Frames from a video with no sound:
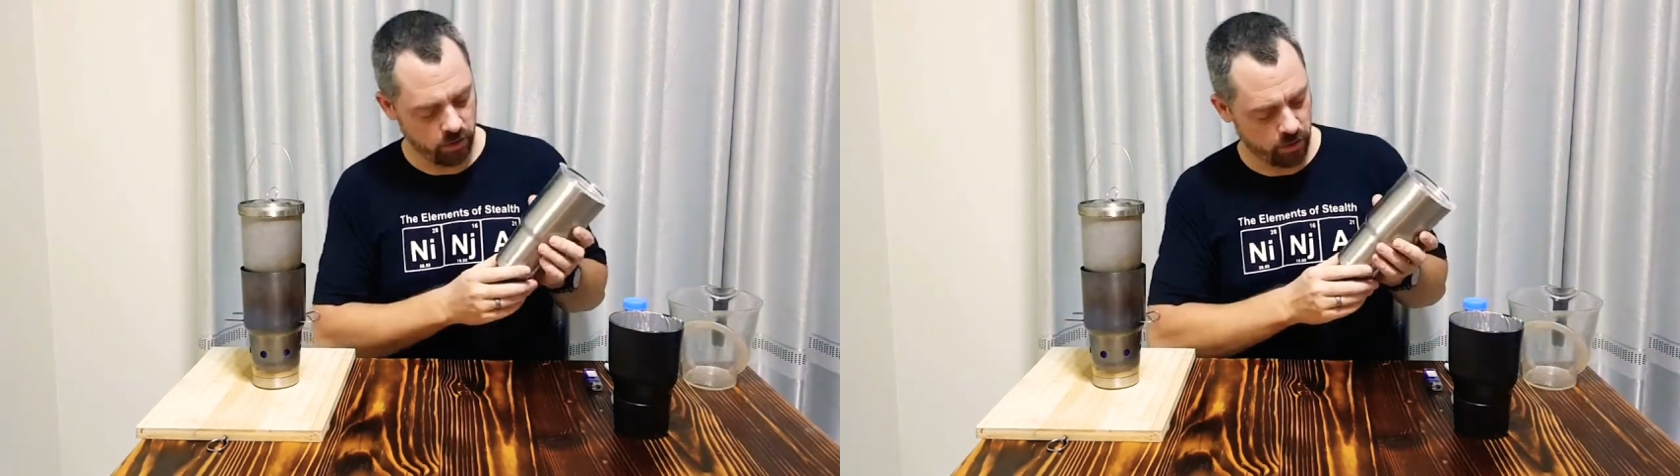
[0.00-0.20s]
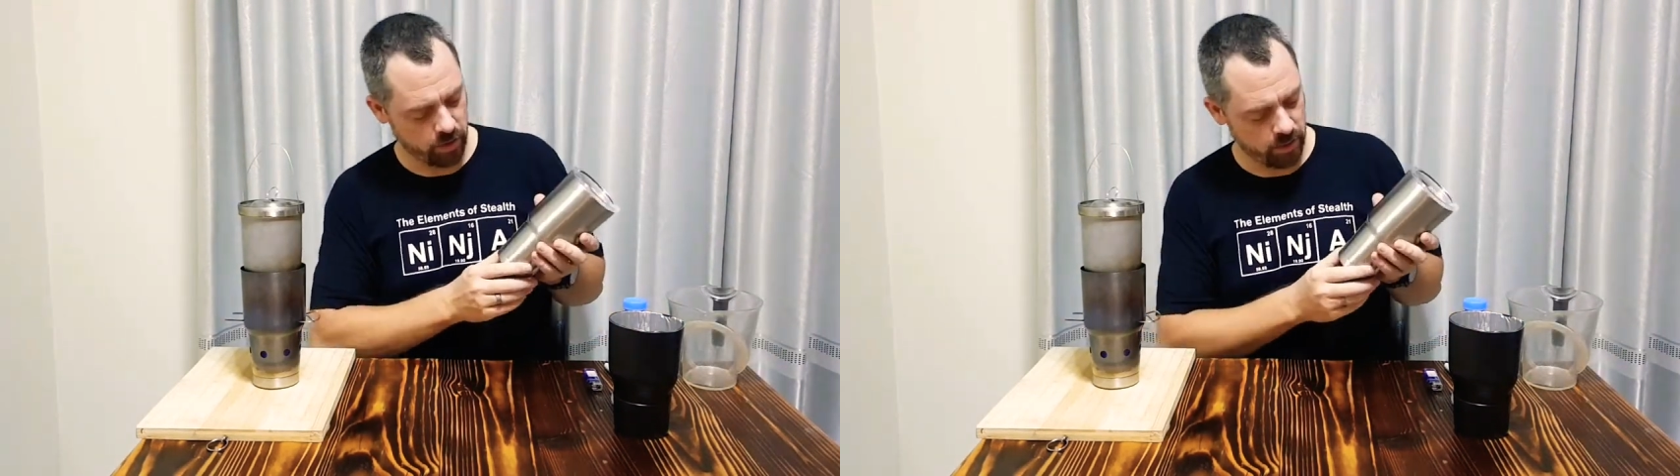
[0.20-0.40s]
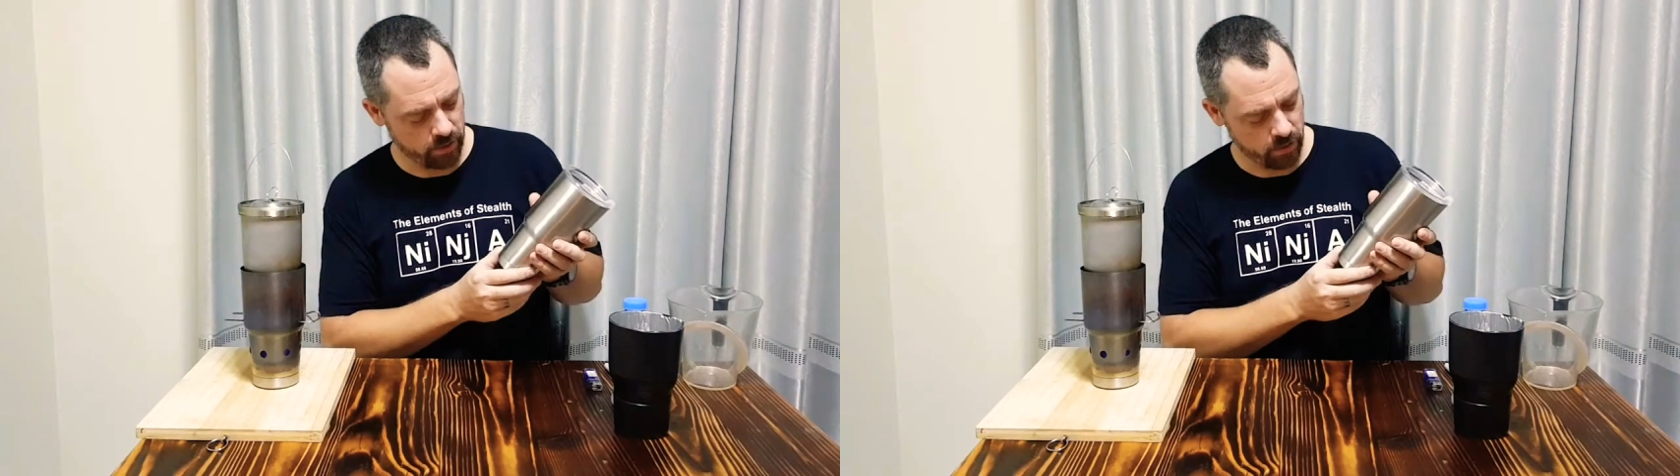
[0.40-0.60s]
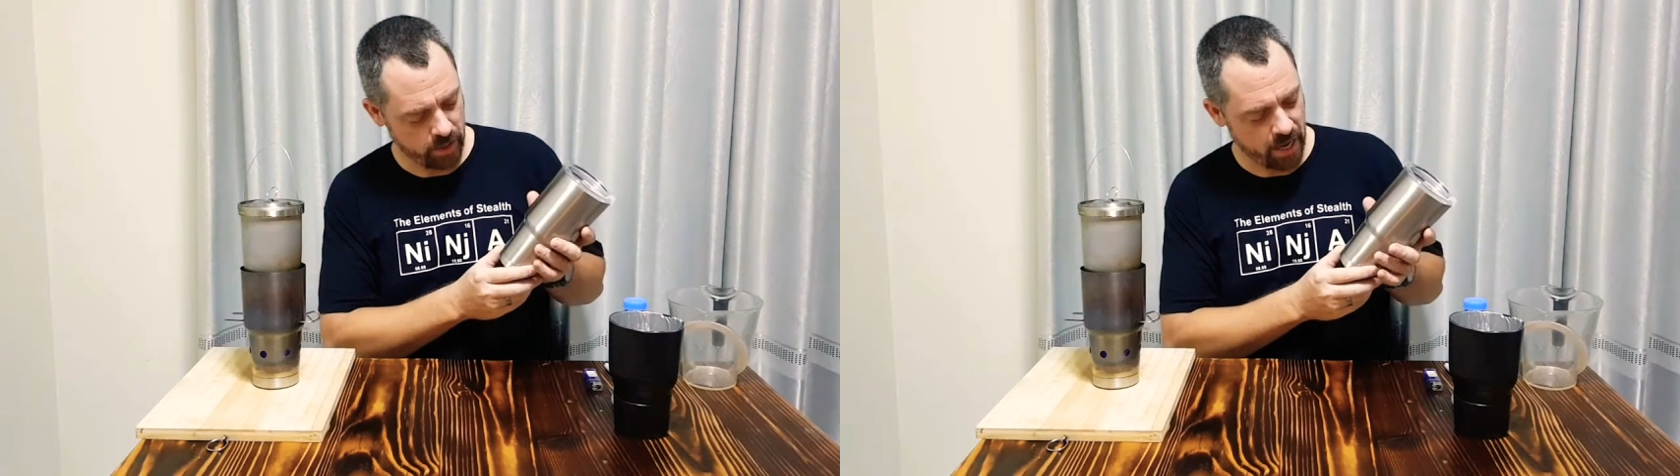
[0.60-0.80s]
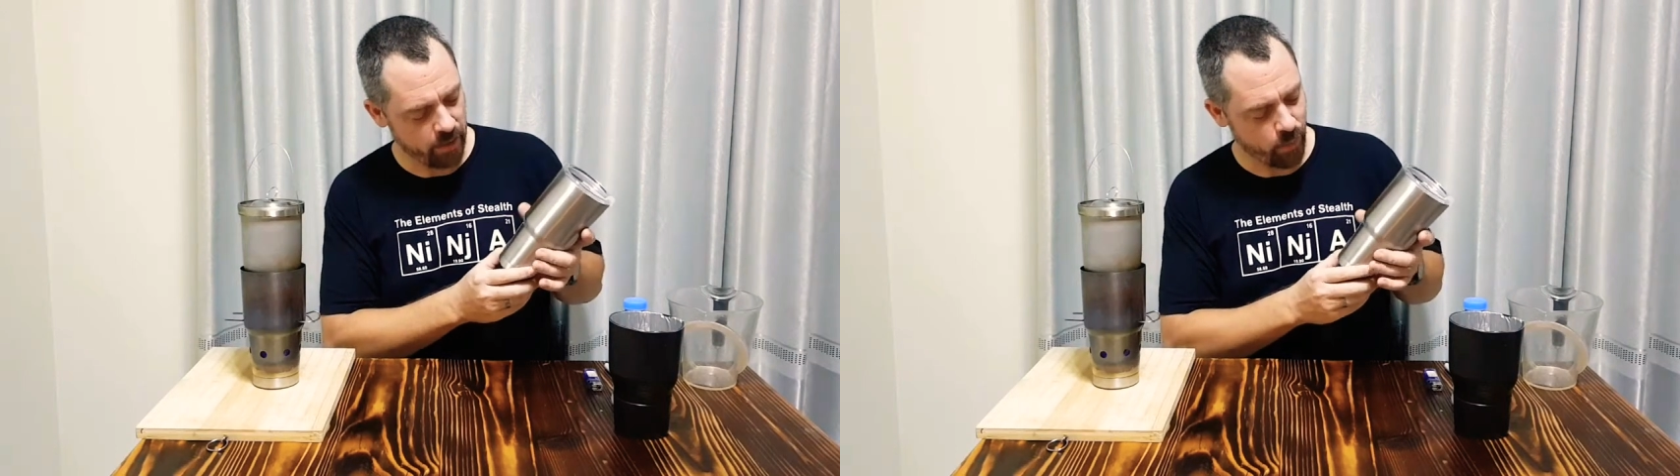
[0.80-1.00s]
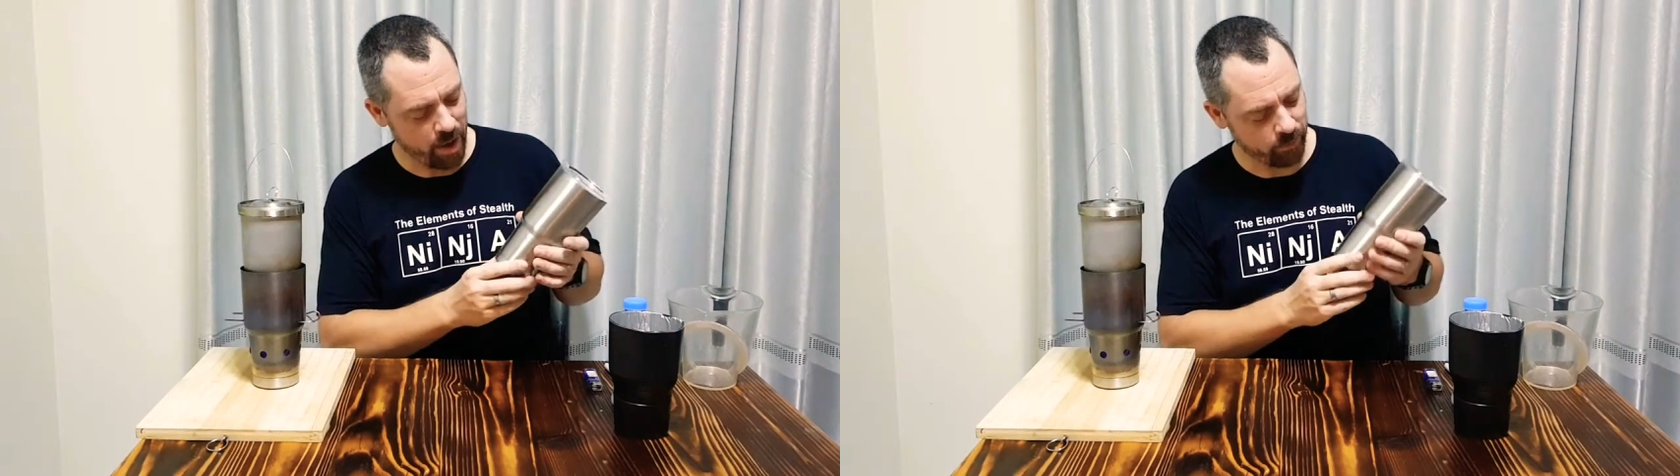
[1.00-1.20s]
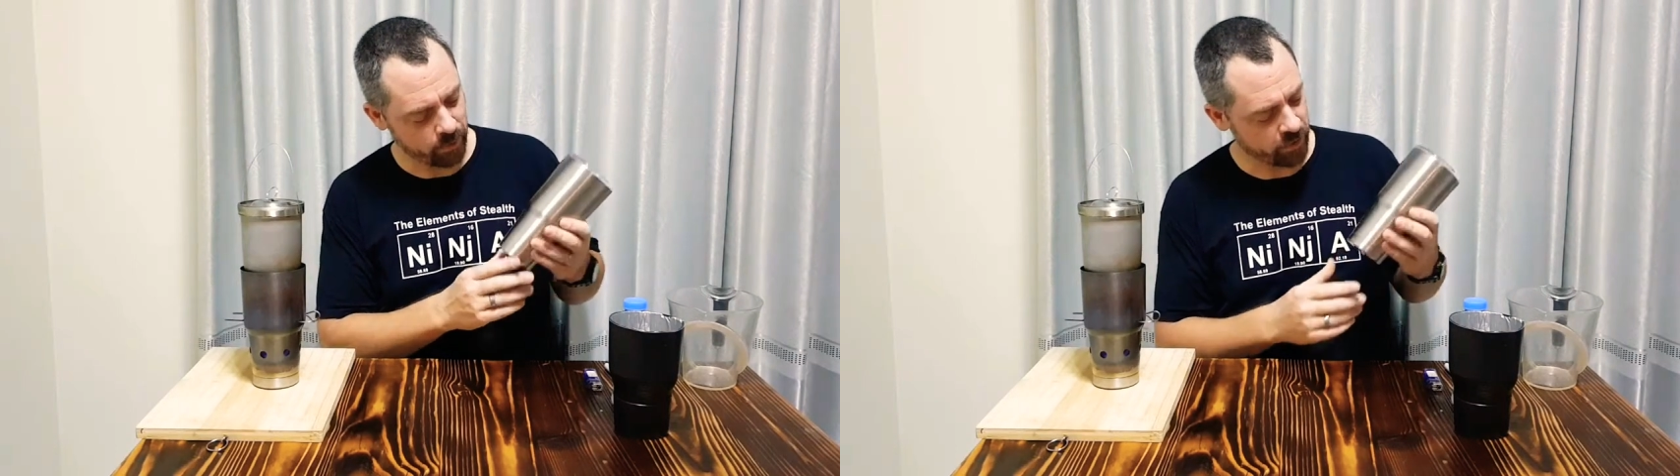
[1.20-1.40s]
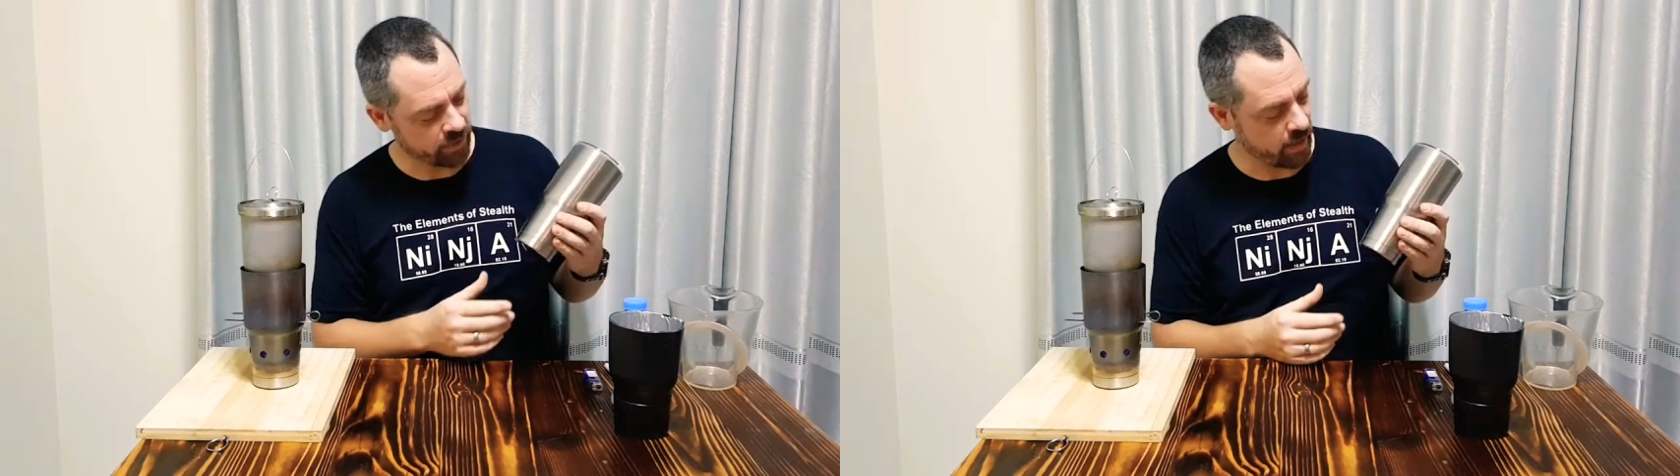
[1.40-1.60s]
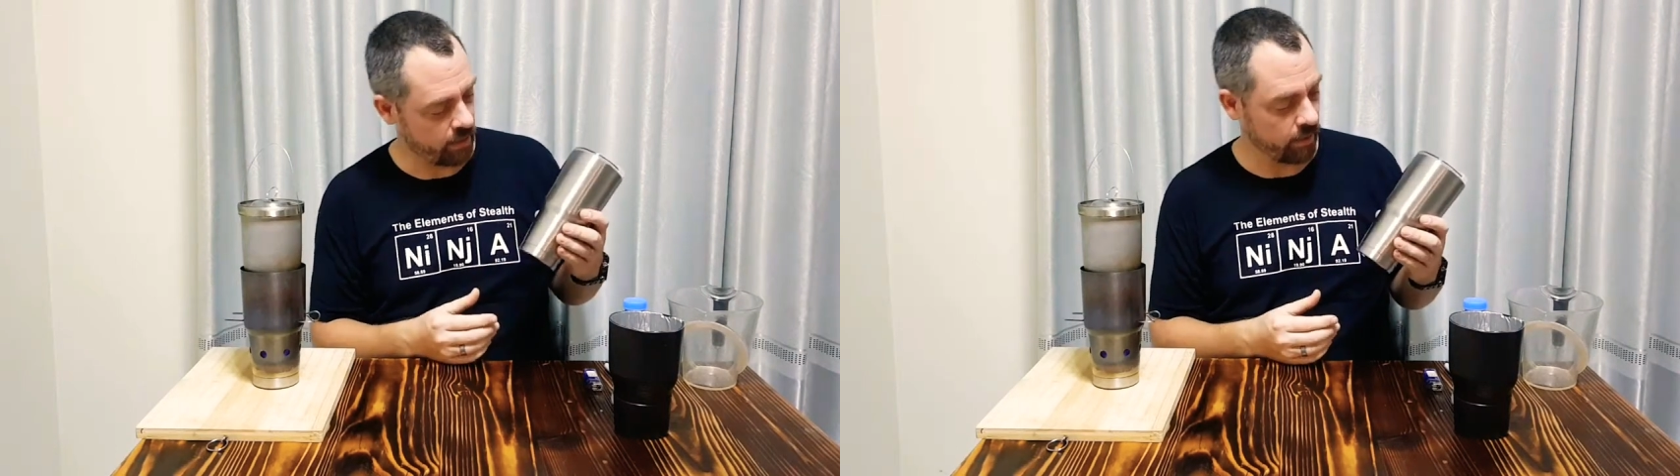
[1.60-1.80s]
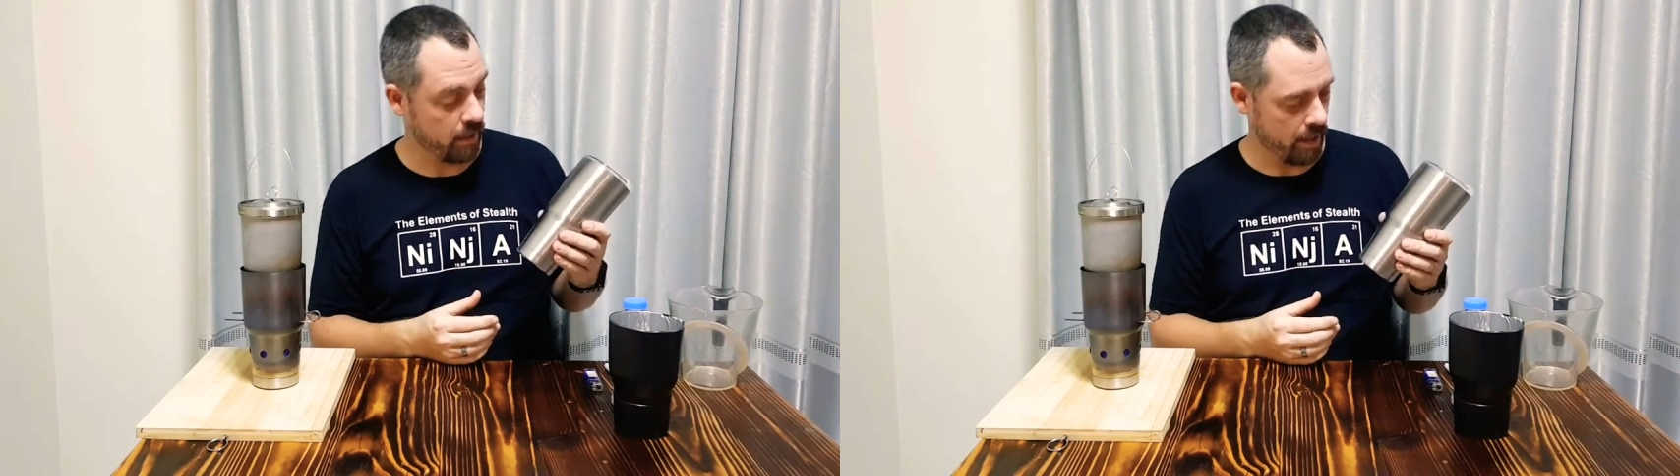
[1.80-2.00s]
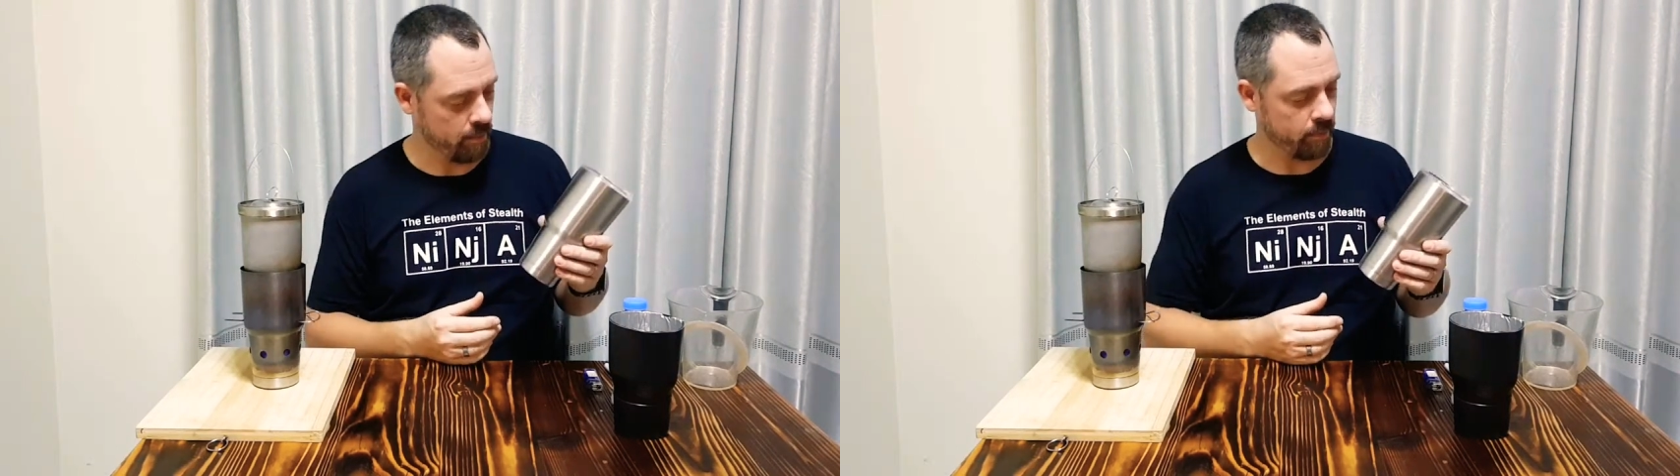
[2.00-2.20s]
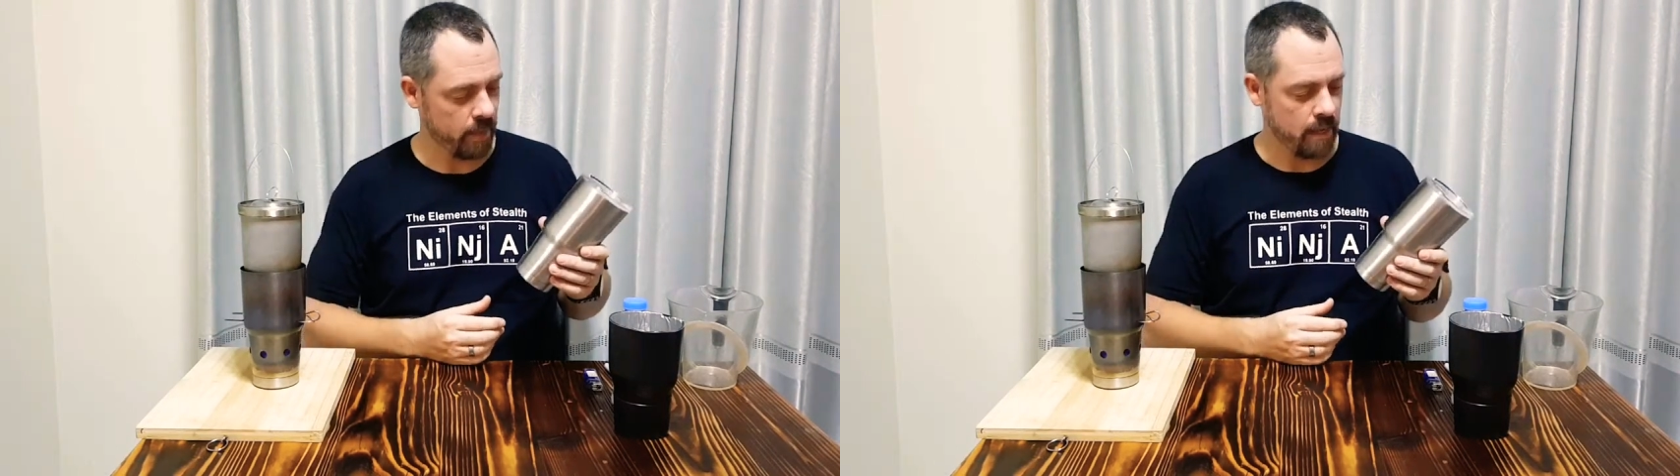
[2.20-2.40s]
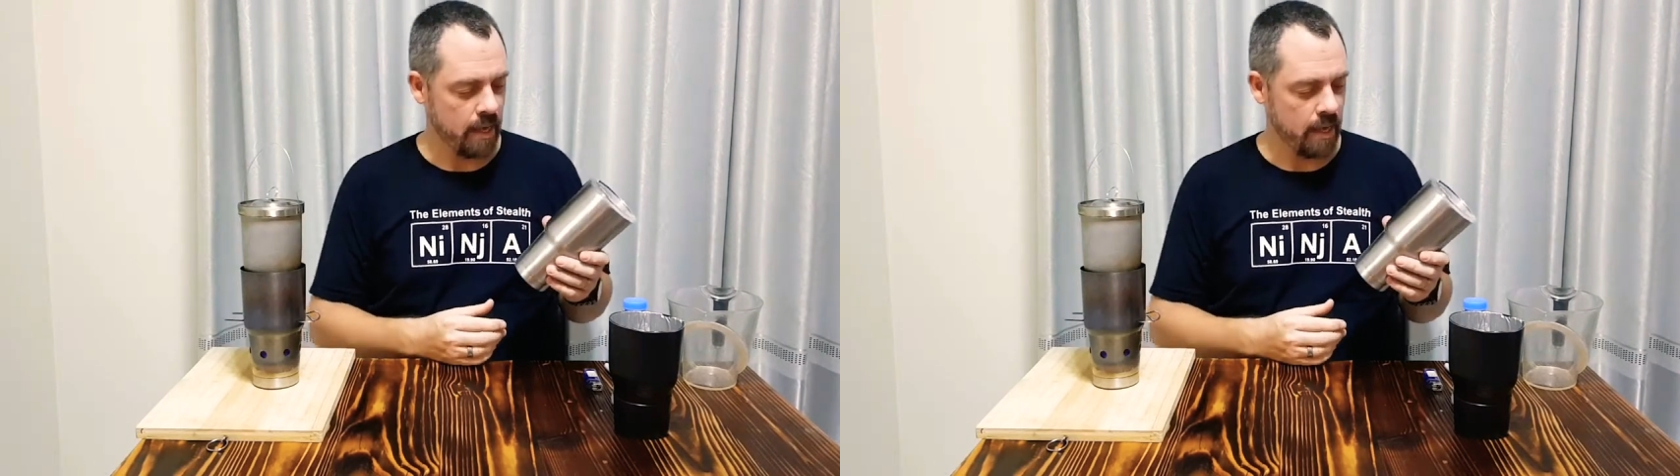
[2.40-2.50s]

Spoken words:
Yeti Rambler style cup